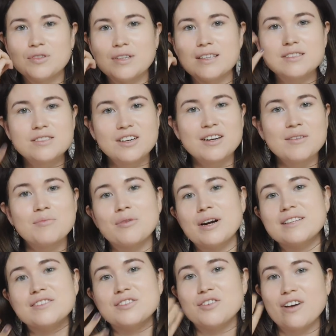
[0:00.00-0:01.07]
It's gonna
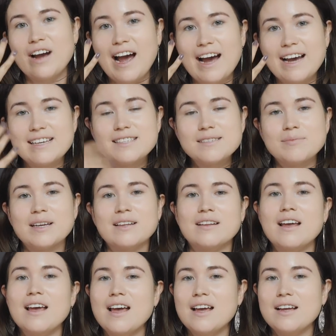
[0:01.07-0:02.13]
brighten your eyes, but
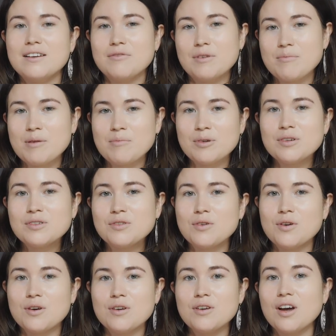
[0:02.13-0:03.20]
remember
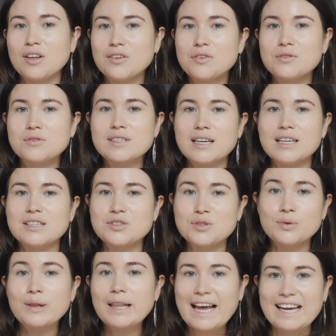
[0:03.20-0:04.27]
to not use a
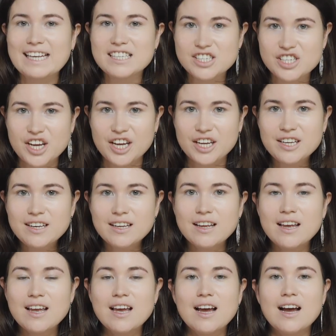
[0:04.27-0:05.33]
too light shade.
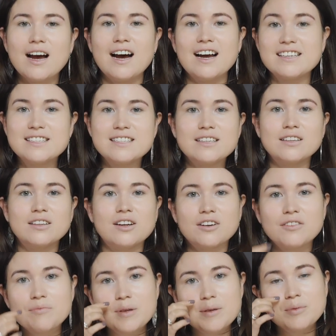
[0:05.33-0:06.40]
I see a lot
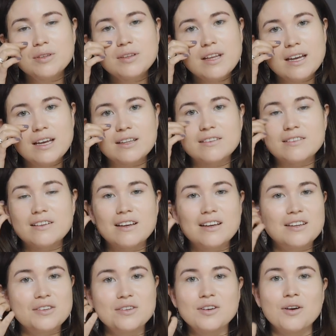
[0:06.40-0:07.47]
of people that,
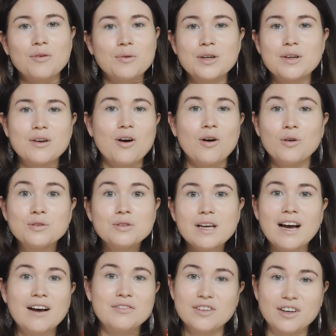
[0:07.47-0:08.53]
you know, we all
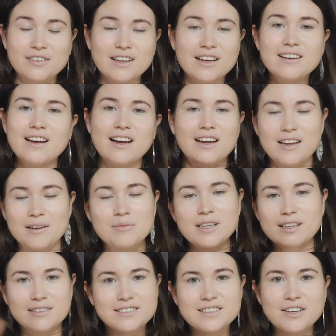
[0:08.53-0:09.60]
have done that, I am
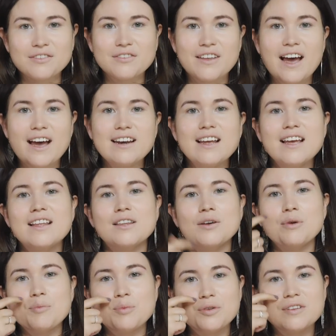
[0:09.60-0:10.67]
guilty of that, that
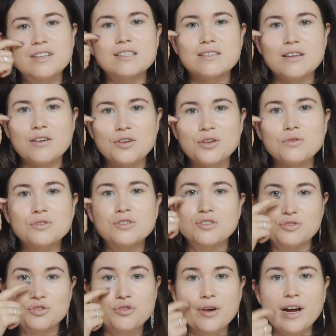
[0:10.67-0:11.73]
we put this huge
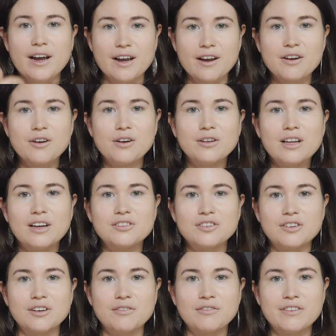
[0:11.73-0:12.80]
triangle
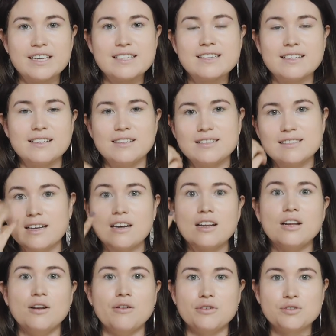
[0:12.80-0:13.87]
under our face and it
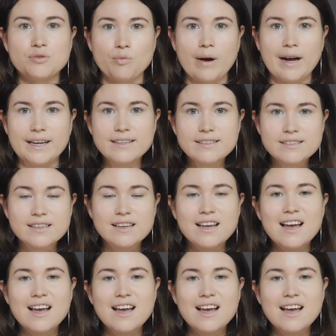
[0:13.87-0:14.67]
suddenly looks white.